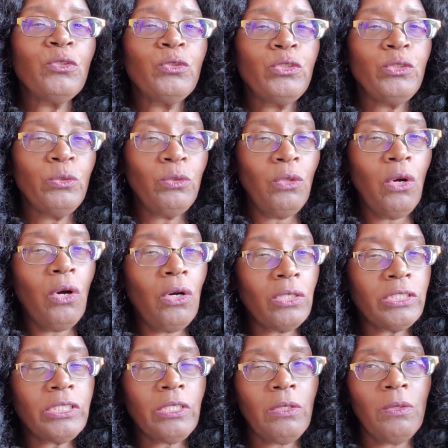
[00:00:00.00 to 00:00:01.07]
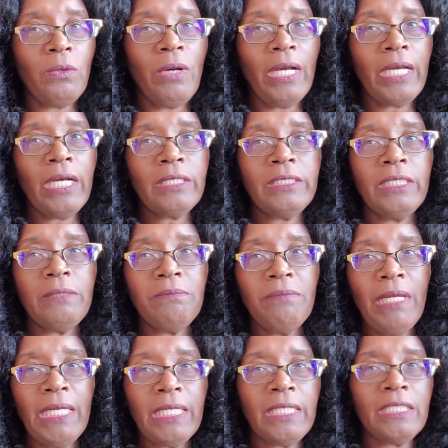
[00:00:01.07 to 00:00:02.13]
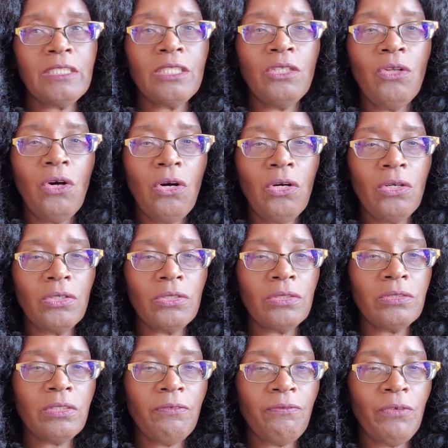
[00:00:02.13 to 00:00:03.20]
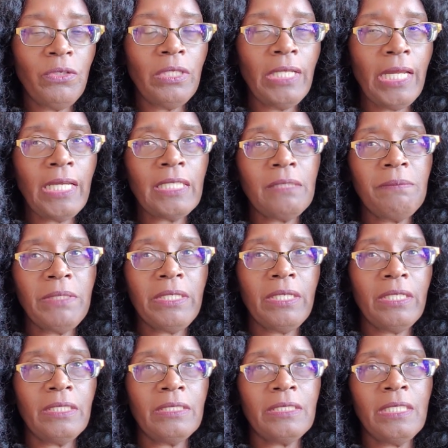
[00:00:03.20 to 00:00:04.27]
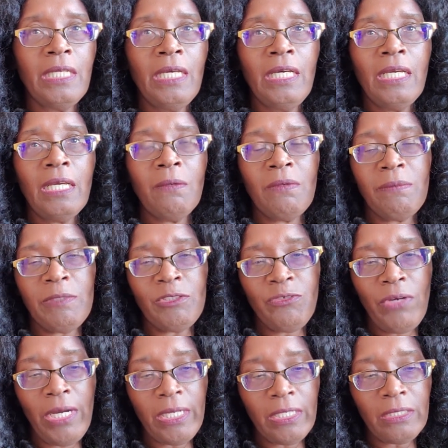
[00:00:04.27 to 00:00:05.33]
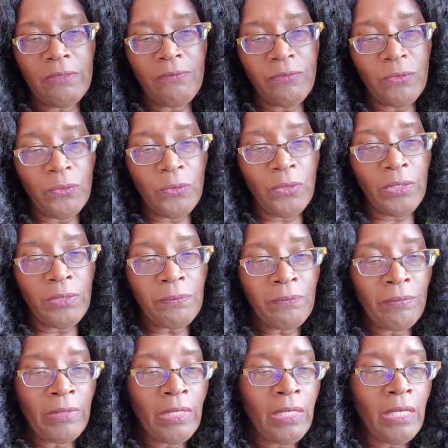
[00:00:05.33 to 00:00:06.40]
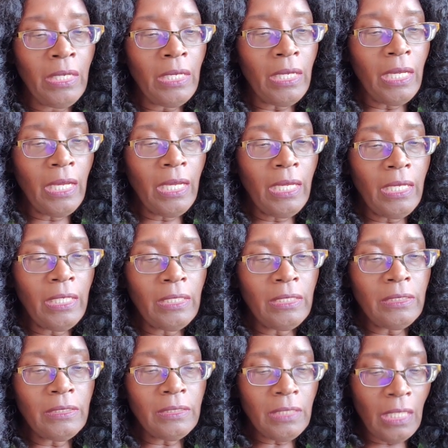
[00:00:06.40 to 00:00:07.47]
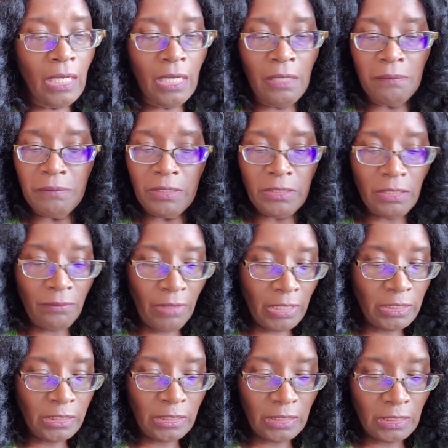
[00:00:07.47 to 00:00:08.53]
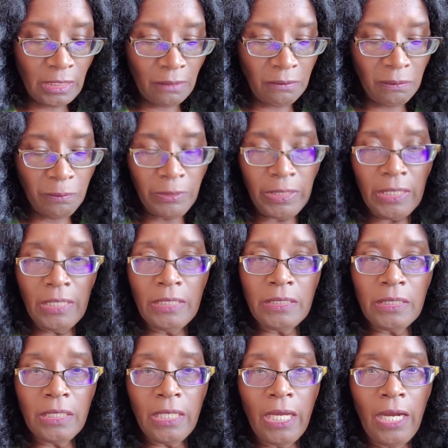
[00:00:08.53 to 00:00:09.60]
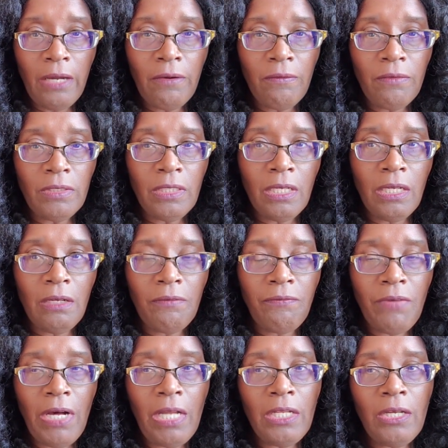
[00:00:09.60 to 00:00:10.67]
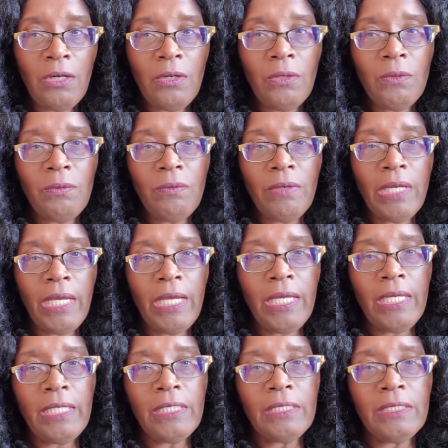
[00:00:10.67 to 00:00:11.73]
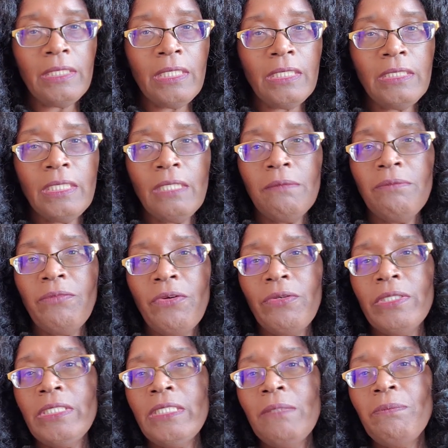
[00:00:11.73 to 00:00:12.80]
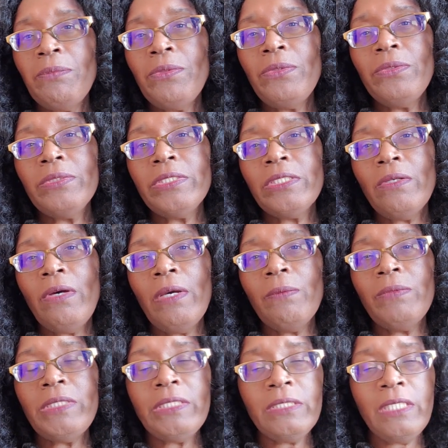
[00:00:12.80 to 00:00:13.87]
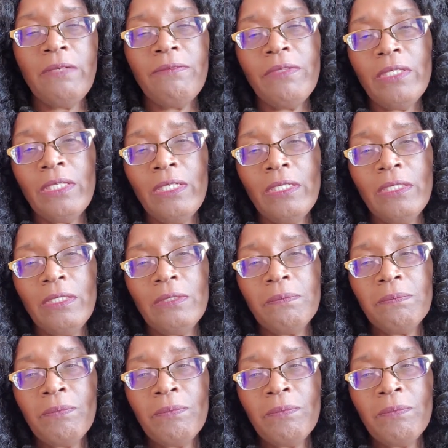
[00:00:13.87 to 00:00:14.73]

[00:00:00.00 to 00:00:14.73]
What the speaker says: too long, so I didn't make it as long, the full length, because it would have been dragging the floor. And the directions seemed pretty easy to follow, and they seem very simple, so I would give the